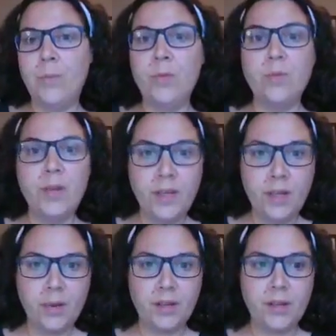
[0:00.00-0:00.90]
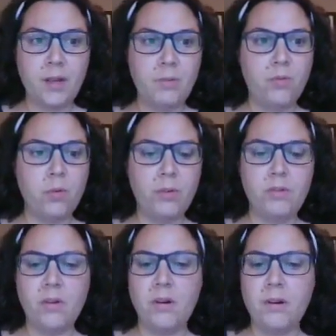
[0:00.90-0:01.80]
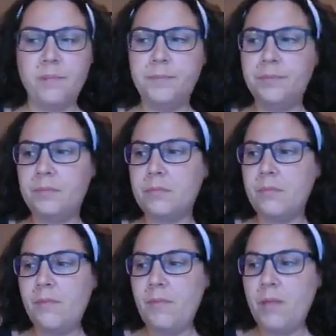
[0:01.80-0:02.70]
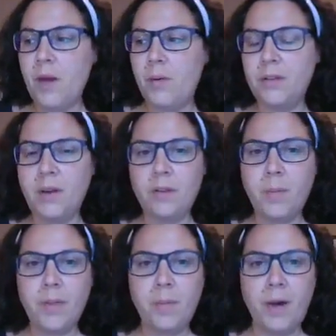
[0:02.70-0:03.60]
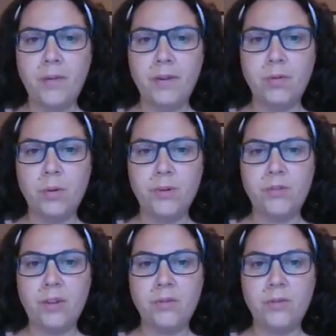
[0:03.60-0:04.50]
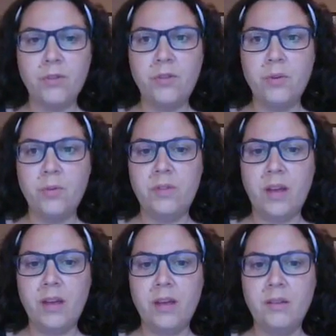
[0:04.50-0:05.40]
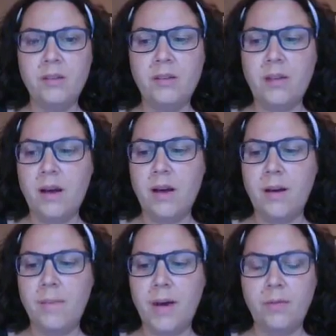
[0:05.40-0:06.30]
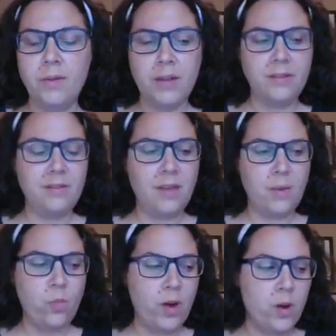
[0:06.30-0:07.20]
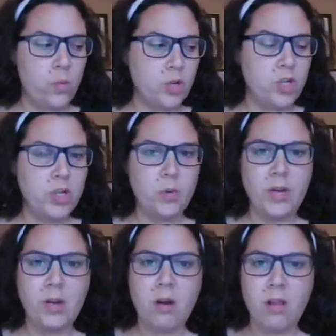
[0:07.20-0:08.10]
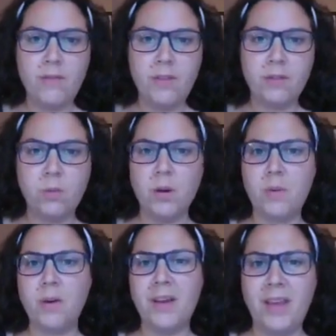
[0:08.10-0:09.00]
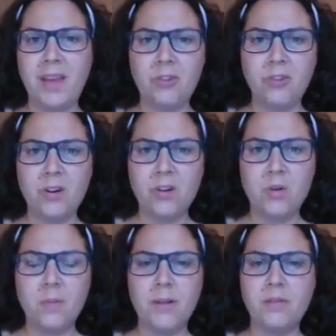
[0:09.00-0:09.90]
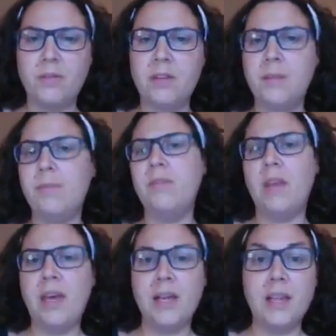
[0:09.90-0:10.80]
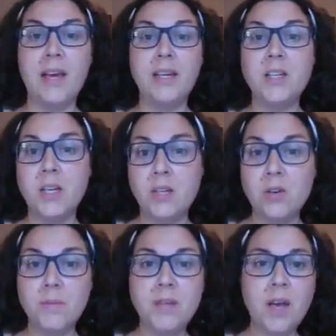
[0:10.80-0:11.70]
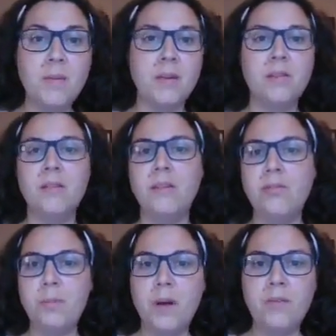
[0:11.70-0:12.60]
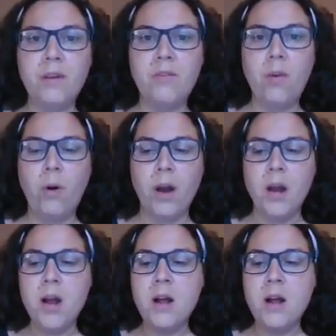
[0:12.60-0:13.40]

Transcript: Really quickly, before we start, I want to talk about the pelvic floor just for 2 seconds. I realize that when we're doing all of this work, we're engaging our core muscles, and I'm saying, like, tighten your abdominals, lift your pelvic floor.